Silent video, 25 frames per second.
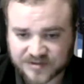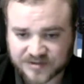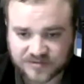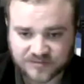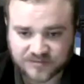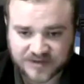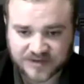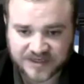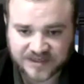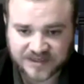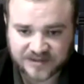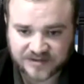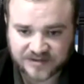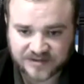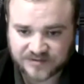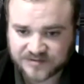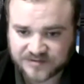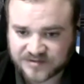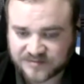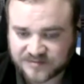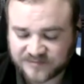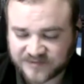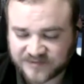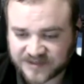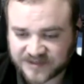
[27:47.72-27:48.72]
great
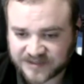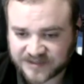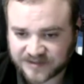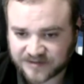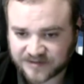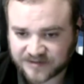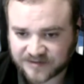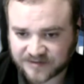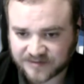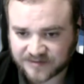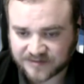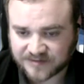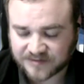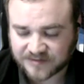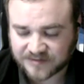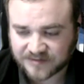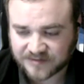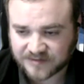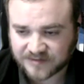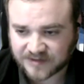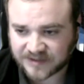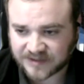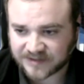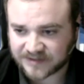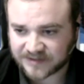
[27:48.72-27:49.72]
YouTube video
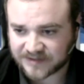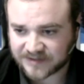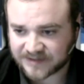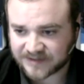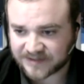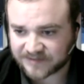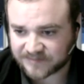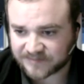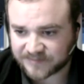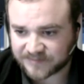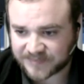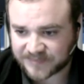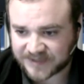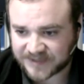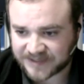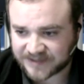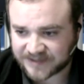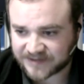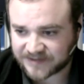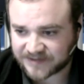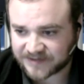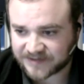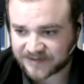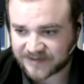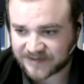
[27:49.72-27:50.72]
online
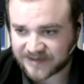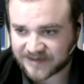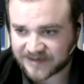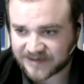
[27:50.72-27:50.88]
by